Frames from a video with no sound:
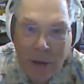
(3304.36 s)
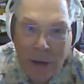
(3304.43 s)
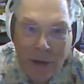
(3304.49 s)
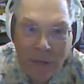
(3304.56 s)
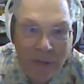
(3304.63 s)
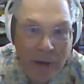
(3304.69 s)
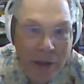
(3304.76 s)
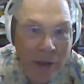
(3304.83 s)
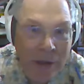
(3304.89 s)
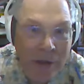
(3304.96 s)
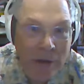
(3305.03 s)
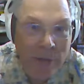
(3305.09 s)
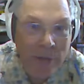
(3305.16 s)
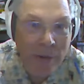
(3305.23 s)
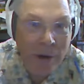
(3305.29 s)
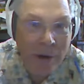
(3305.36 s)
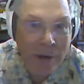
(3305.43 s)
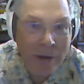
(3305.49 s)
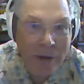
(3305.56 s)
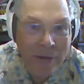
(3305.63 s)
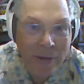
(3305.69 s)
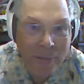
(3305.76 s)
and if you'd like to
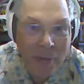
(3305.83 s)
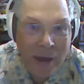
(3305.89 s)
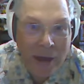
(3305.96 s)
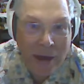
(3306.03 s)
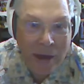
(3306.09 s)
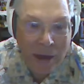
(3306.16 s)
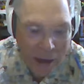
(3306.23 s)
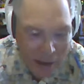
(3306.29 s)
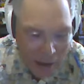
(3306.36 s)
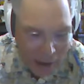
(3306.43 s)
participate and